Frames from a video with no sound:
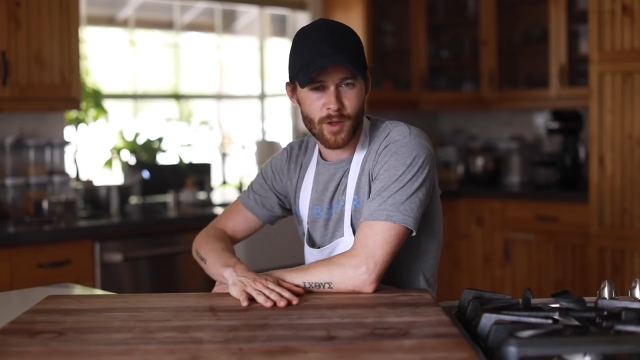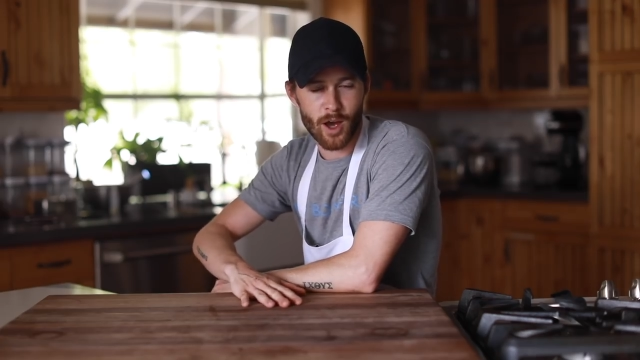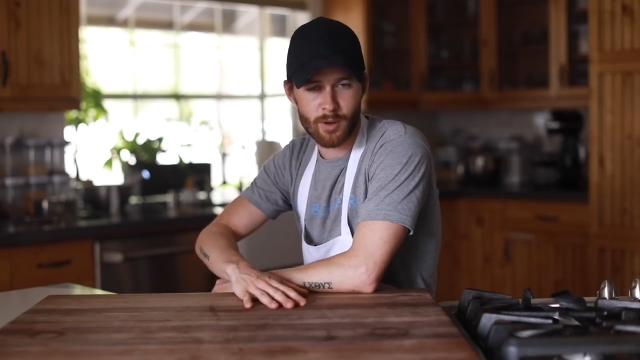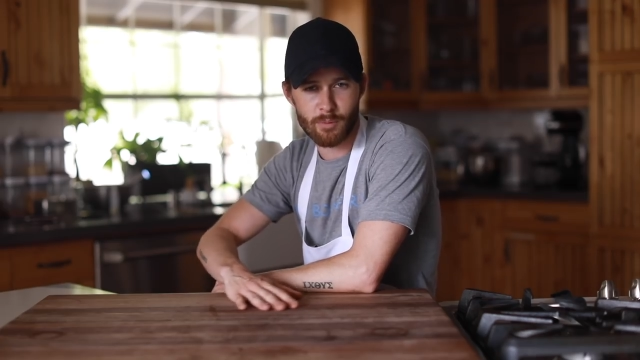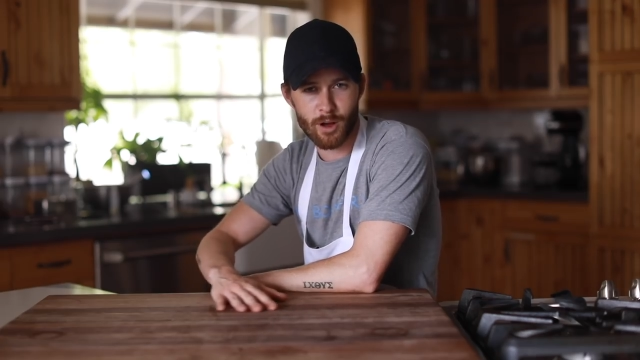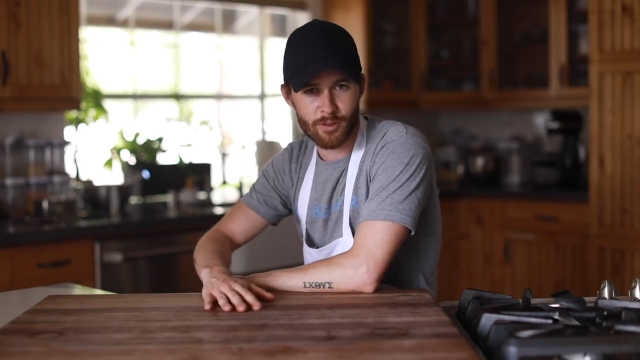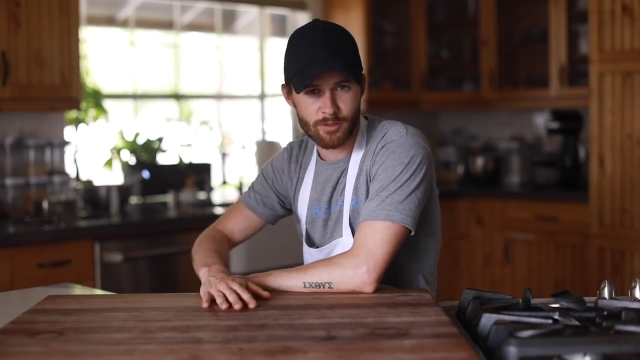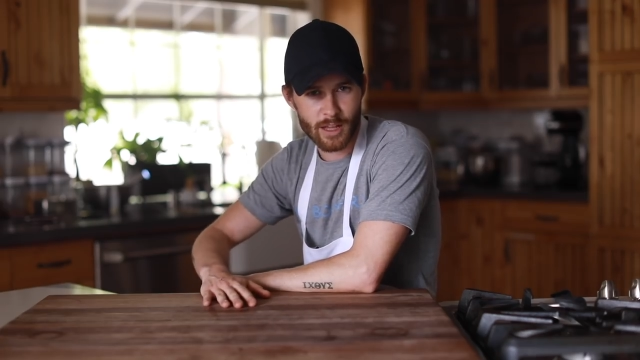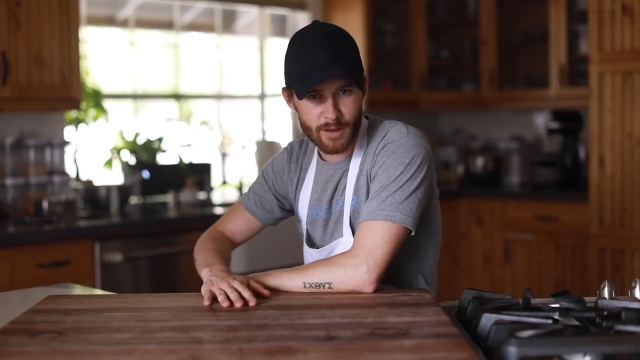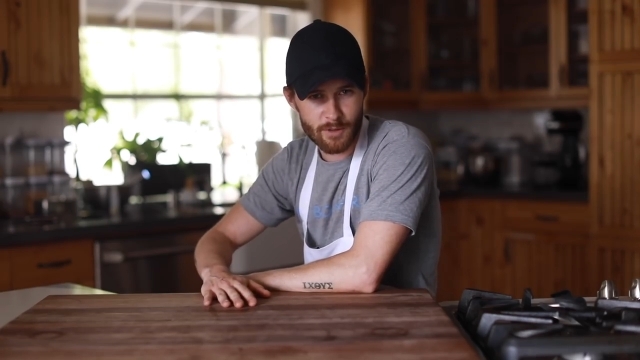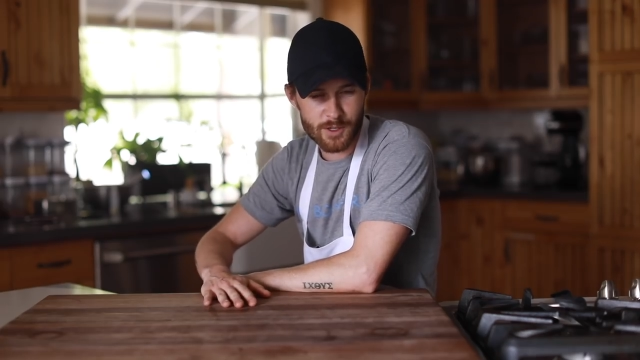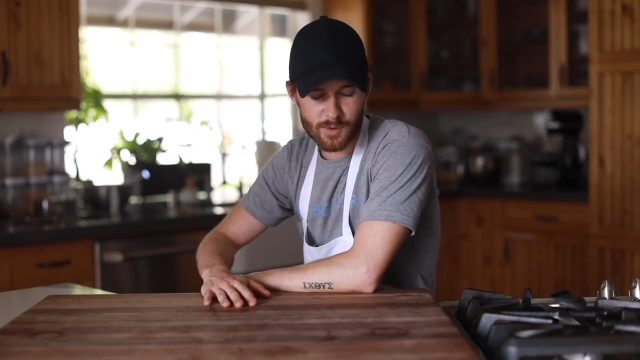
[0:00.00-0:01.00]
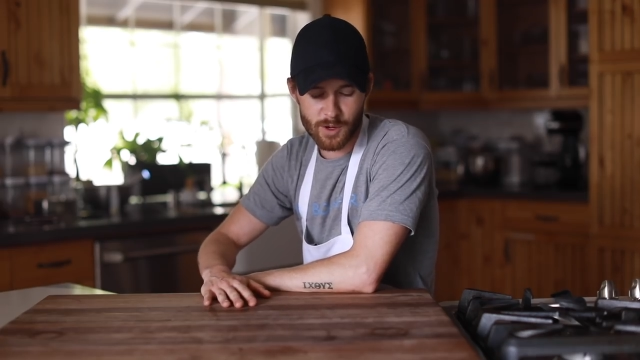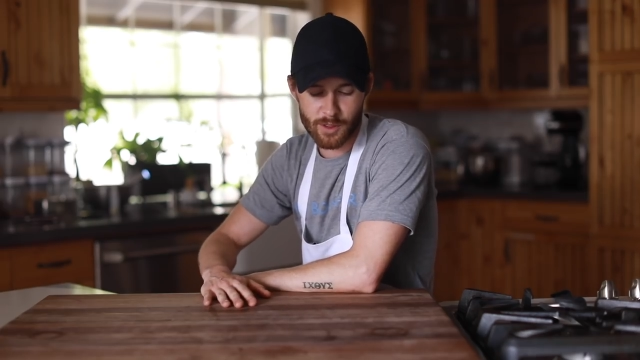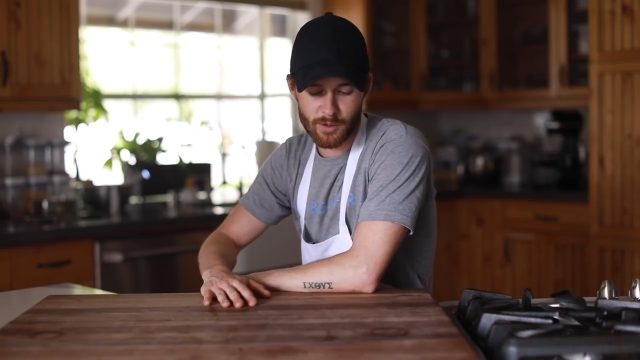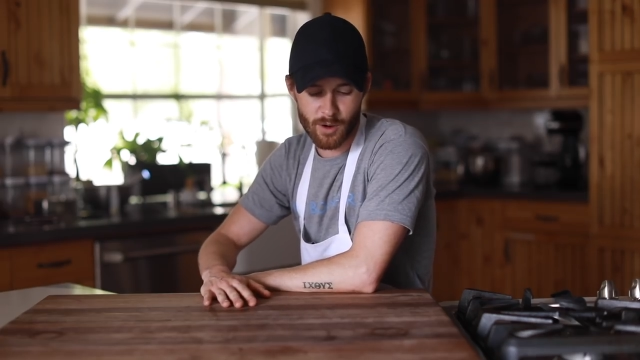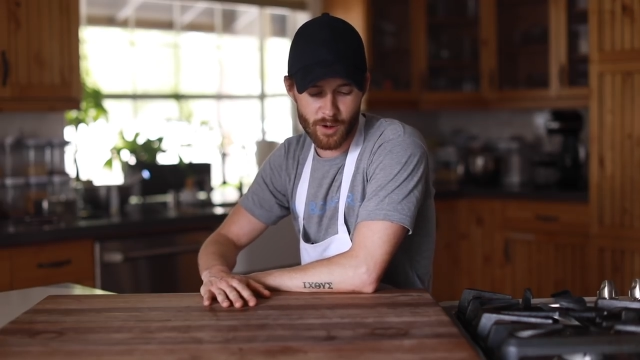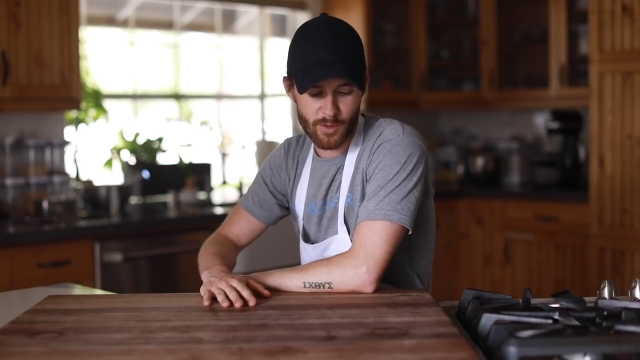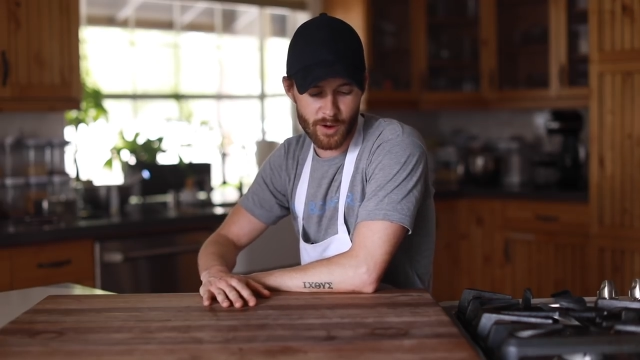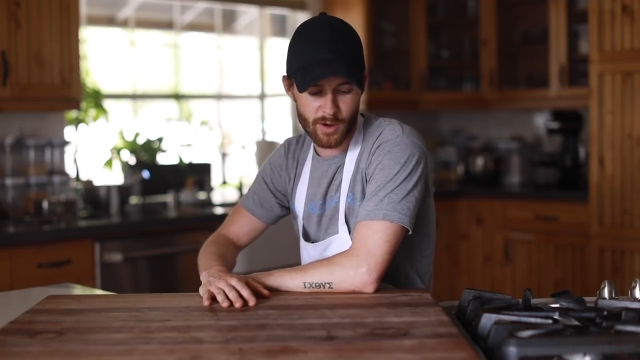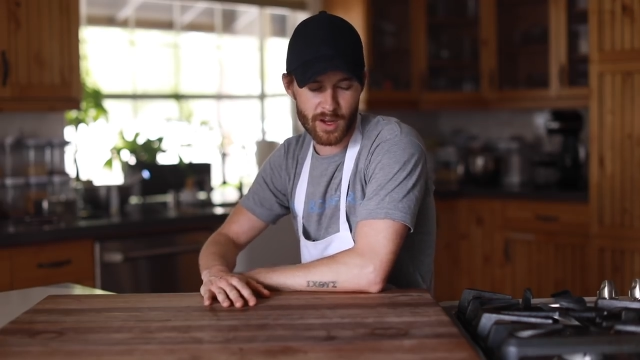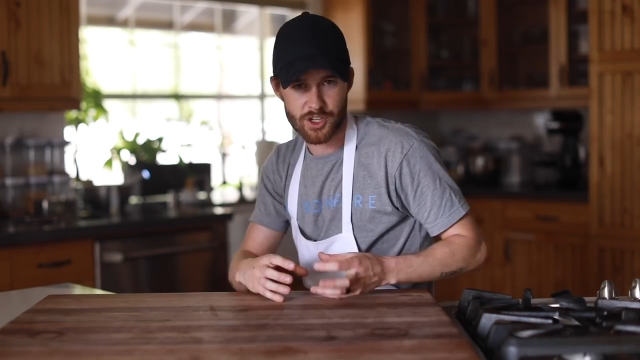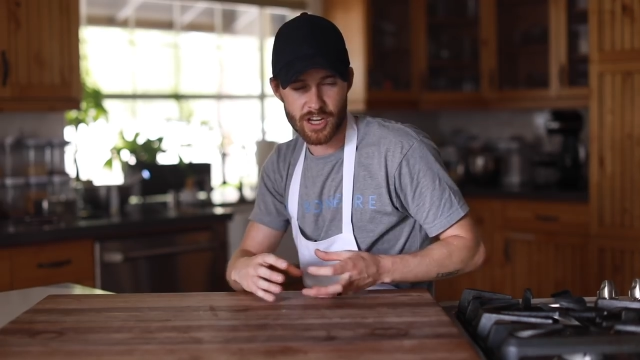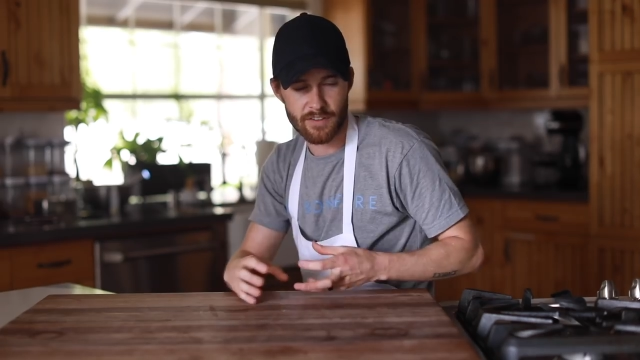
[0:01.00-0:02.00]
oddball flavors we're going to throw in
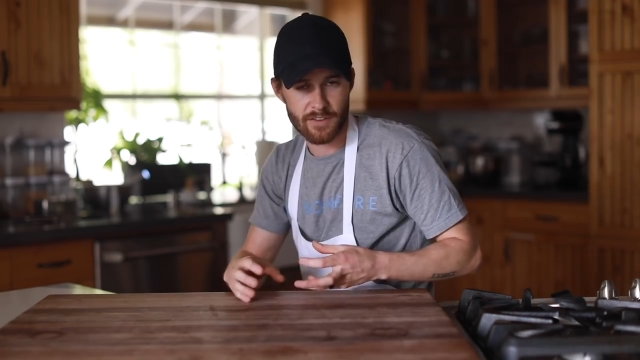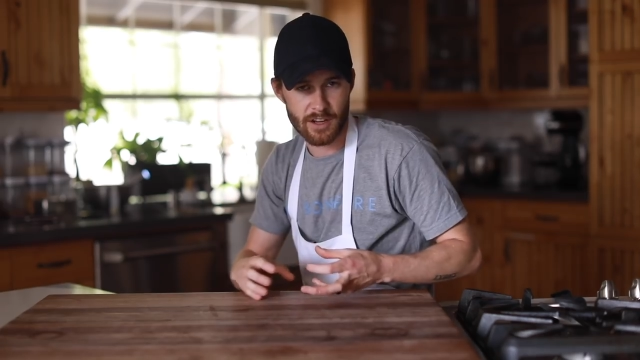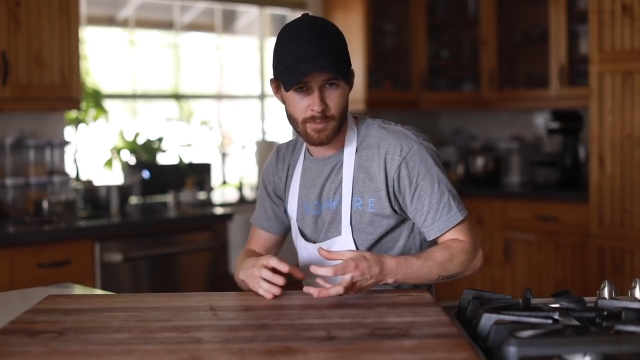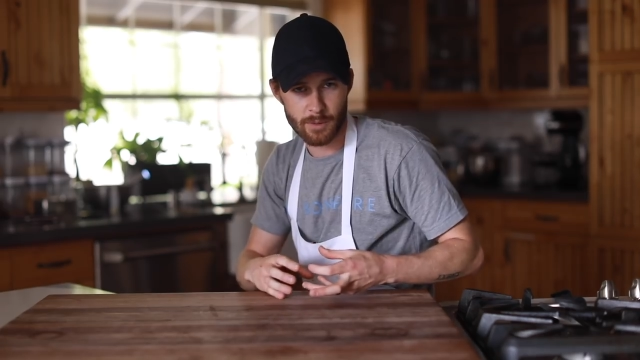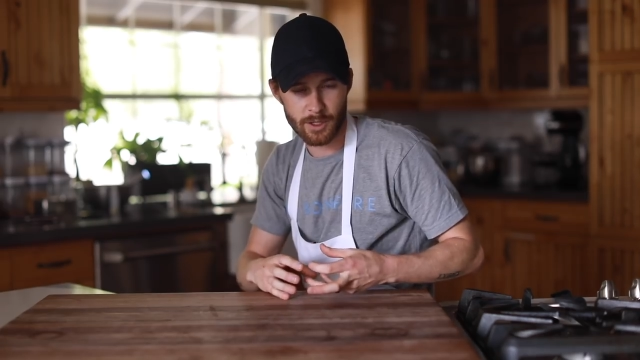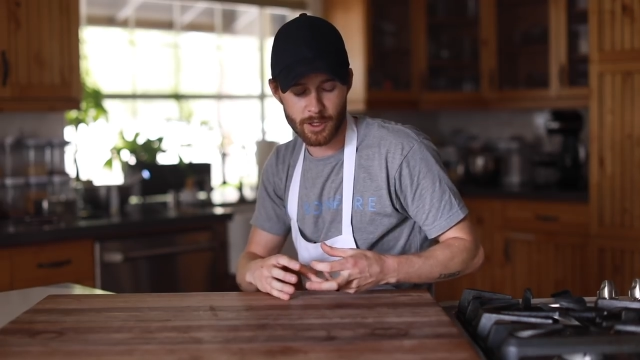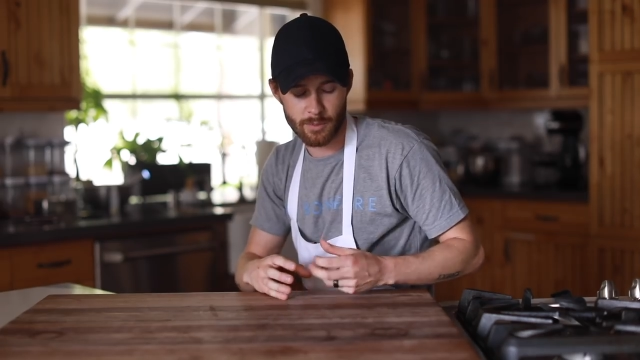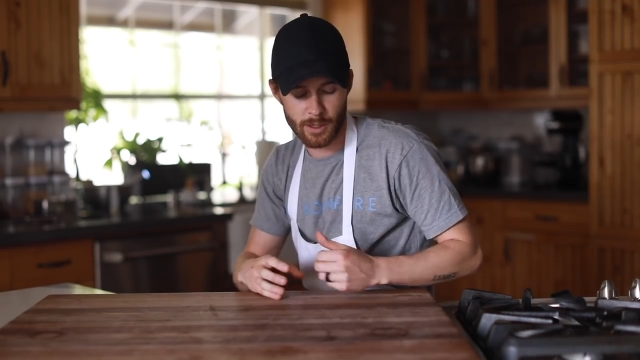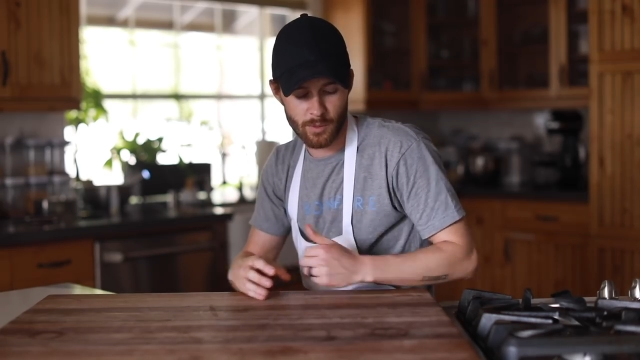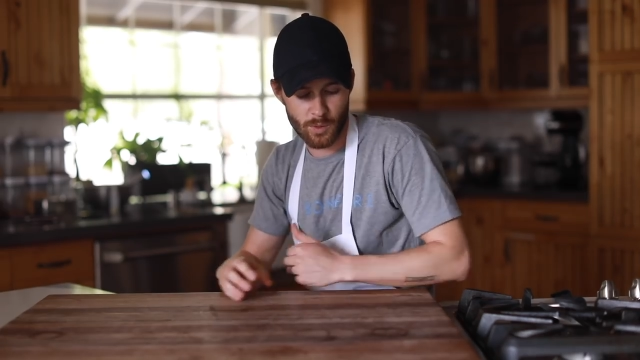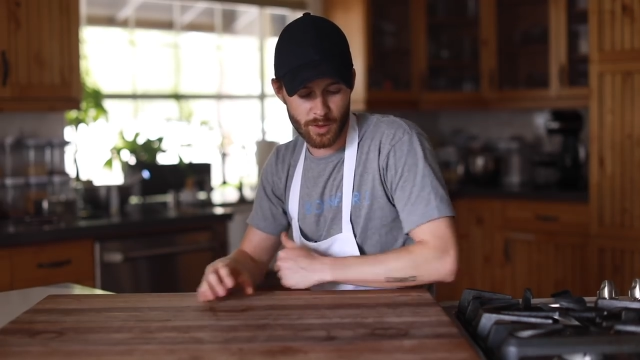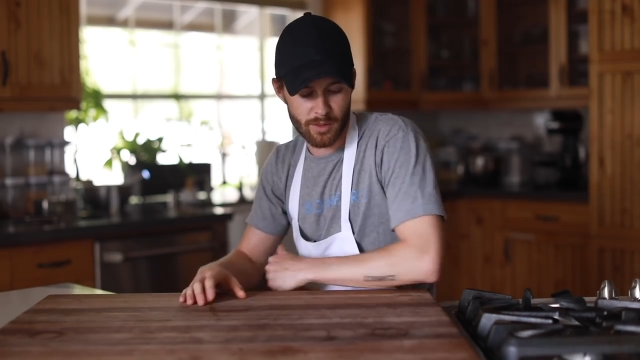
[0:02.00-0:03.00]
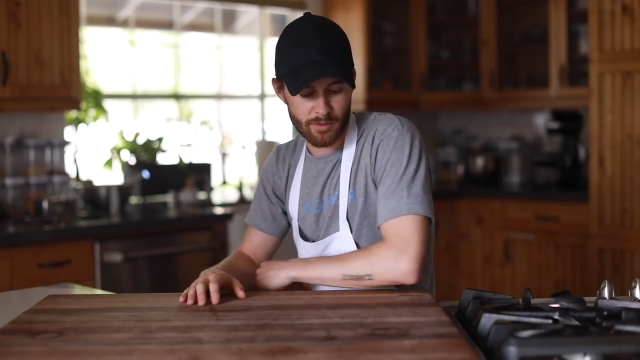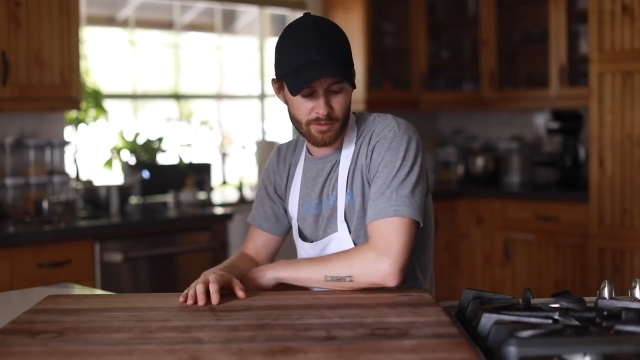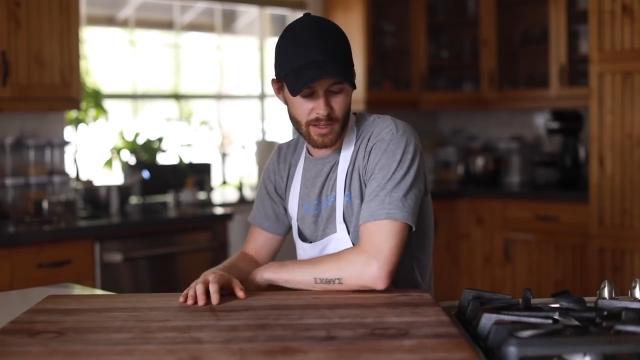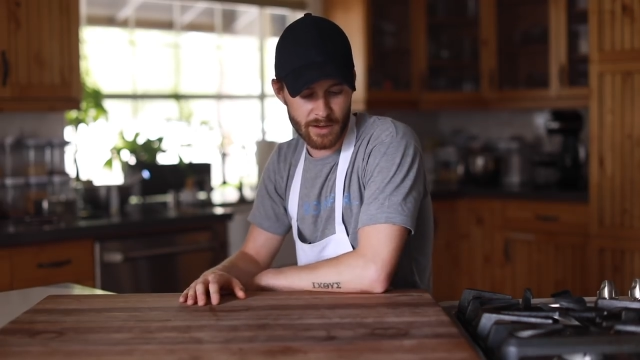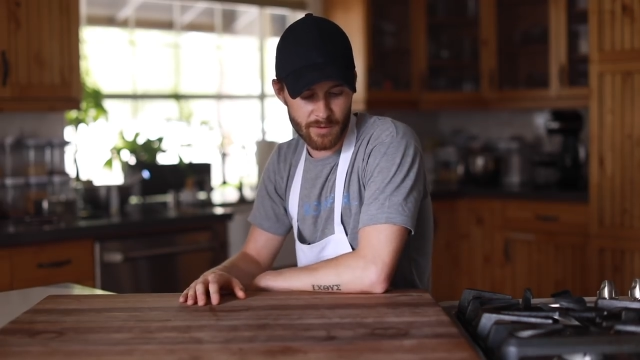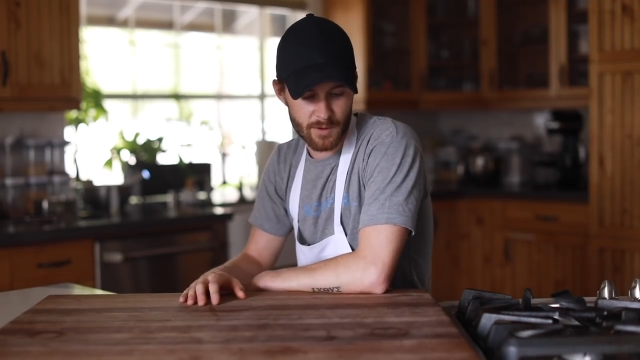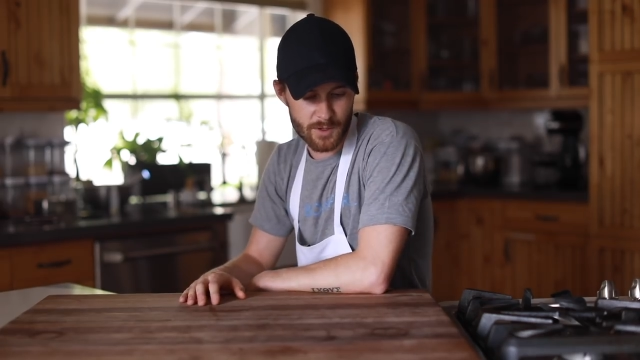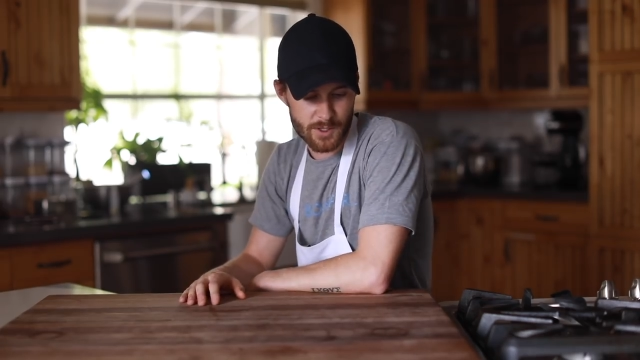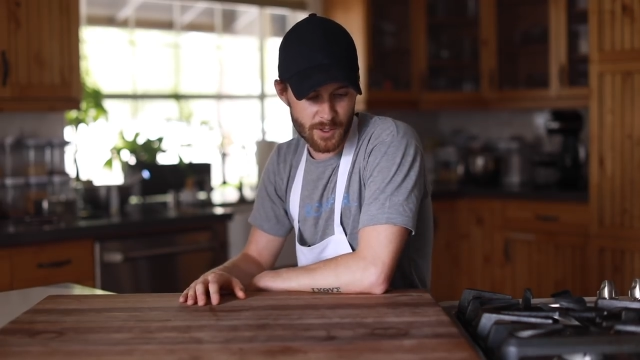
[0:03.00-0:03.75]
there, chef it up a little bit with the flavors,